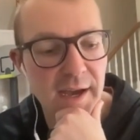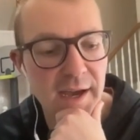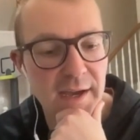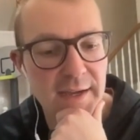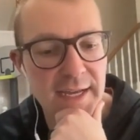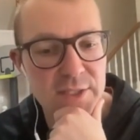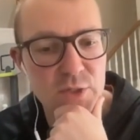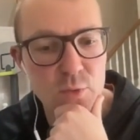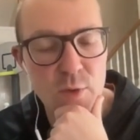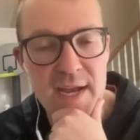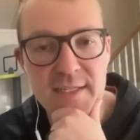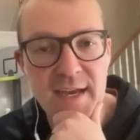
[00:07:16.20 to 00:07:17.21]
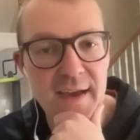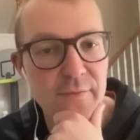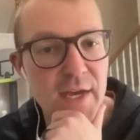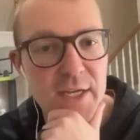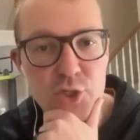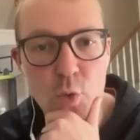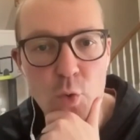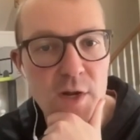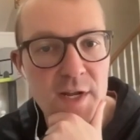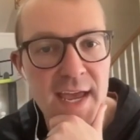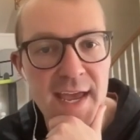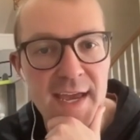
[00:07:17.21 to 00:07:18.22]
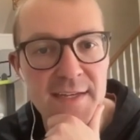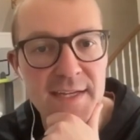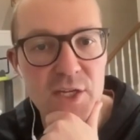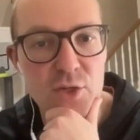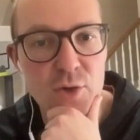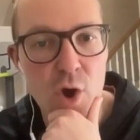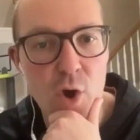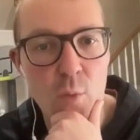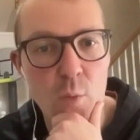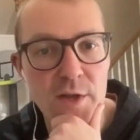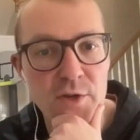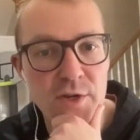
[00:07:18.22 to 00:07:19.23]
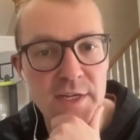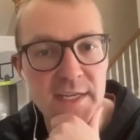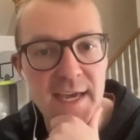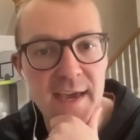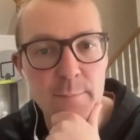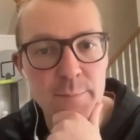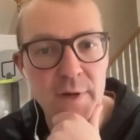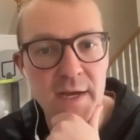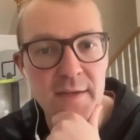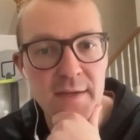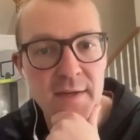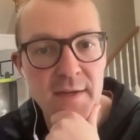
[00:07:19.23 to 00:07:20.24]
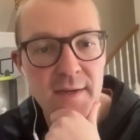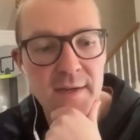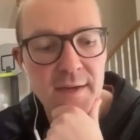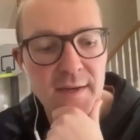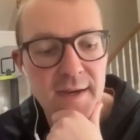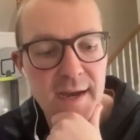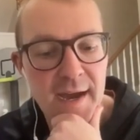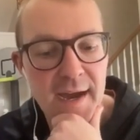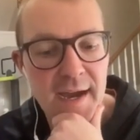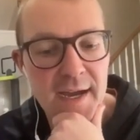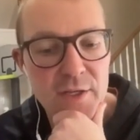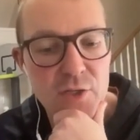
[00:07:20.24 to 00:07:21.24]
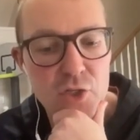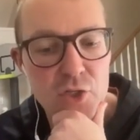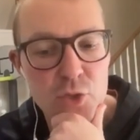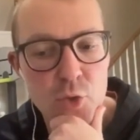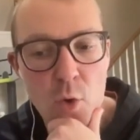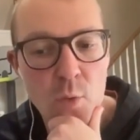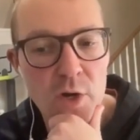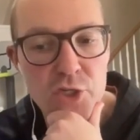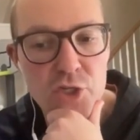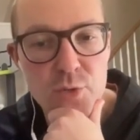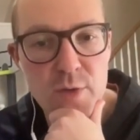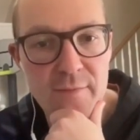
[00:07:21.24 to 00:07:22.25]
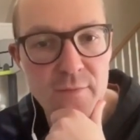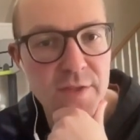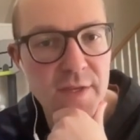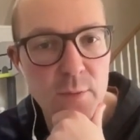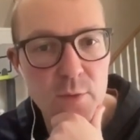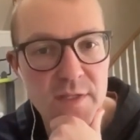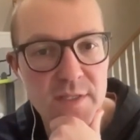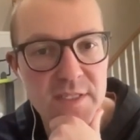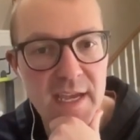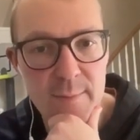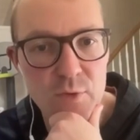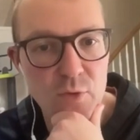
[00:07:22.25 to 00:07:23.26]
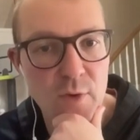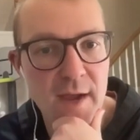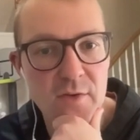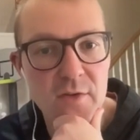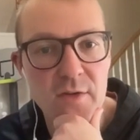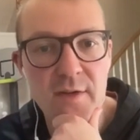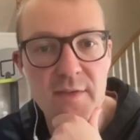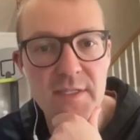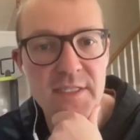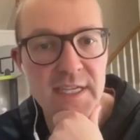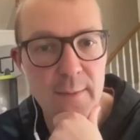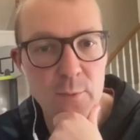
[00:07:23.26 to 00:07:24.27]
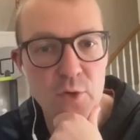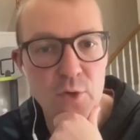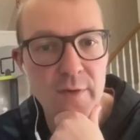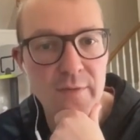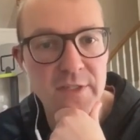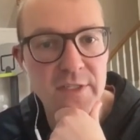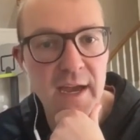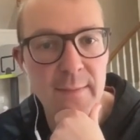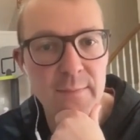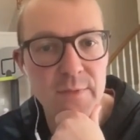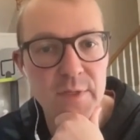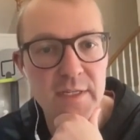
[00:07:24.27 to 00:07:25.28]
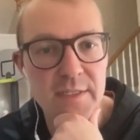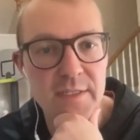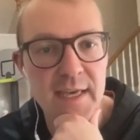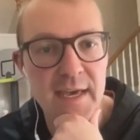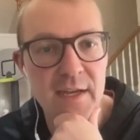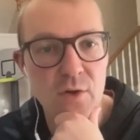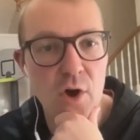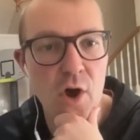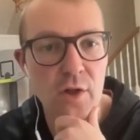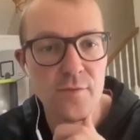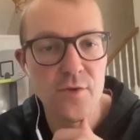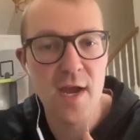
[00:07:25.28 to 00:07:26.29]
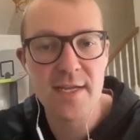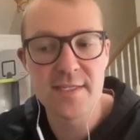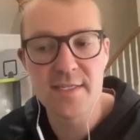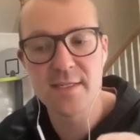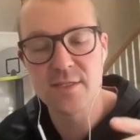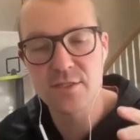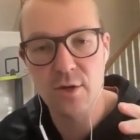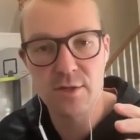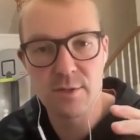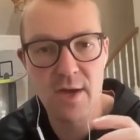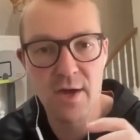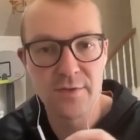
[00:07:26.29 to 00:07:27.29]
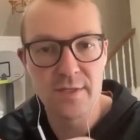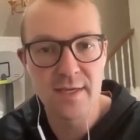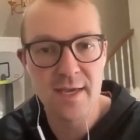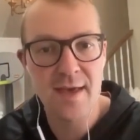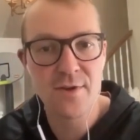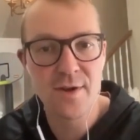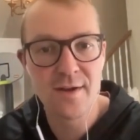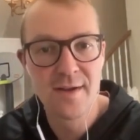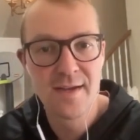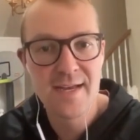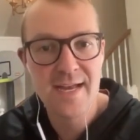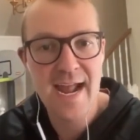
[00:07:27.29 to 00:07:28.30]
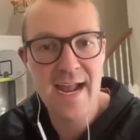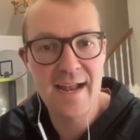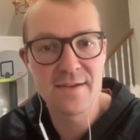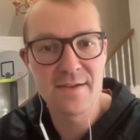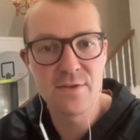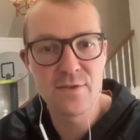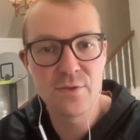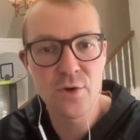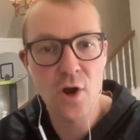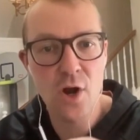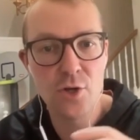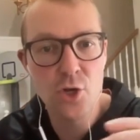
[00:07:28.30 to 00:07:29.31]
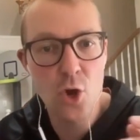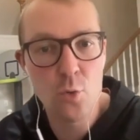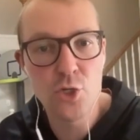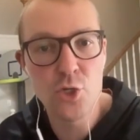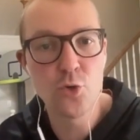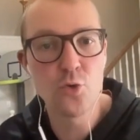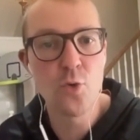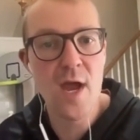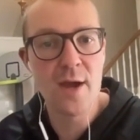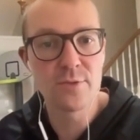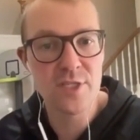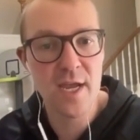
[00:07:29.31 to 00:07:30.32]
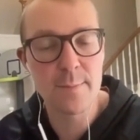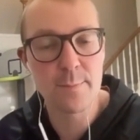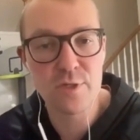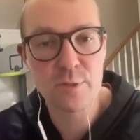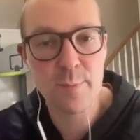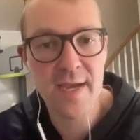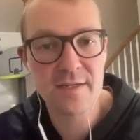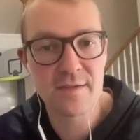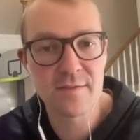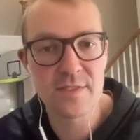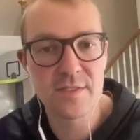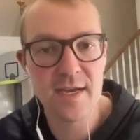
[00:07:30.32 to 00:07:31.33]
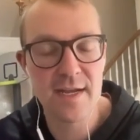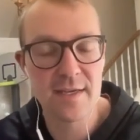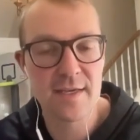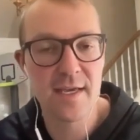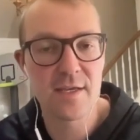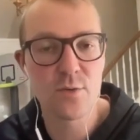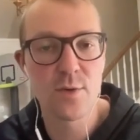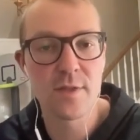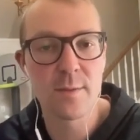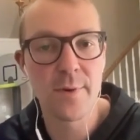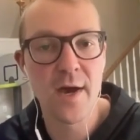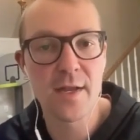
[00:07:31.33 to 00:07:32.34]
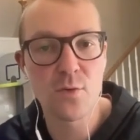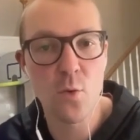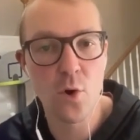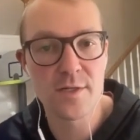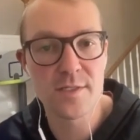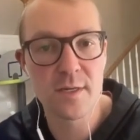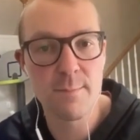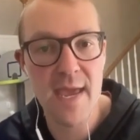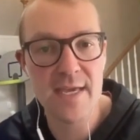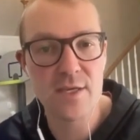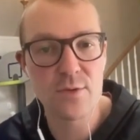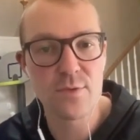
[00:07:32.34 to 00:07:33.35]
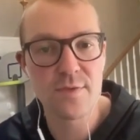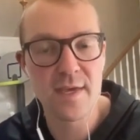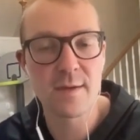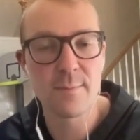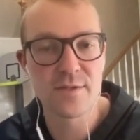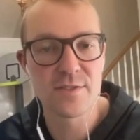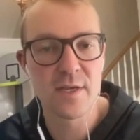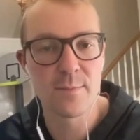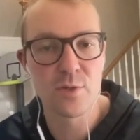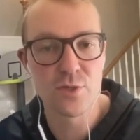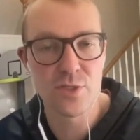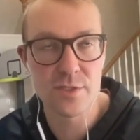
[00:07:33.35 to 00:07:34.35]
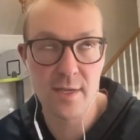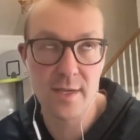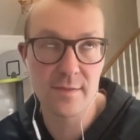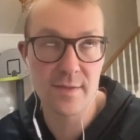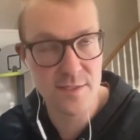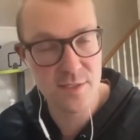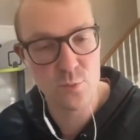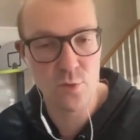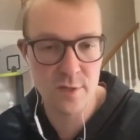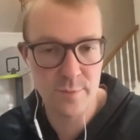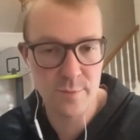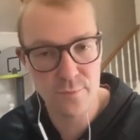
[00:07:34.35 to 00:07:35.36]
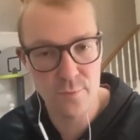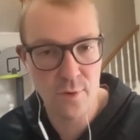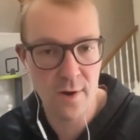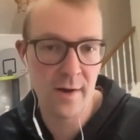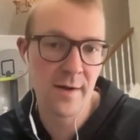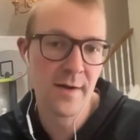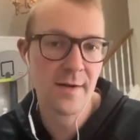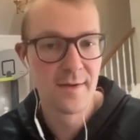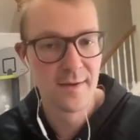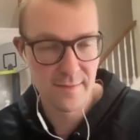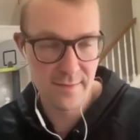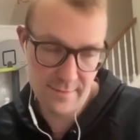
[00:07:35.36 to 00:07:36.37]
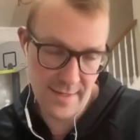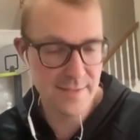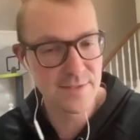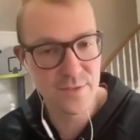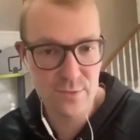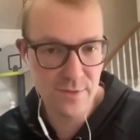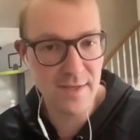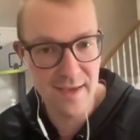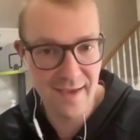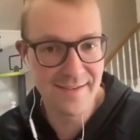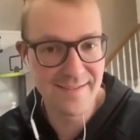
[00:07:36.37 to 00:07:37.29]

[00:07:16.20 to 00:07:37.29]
it's great to have that shorthand and you know what you're going to get, but you don't want to shoot everything with the same director and the same crew every time, because then all of your ideas start to meld together and there are no new outside perspectives to kind of kick you in the butt or to make you think about something. You're just like, this has worked before. Let's do it again.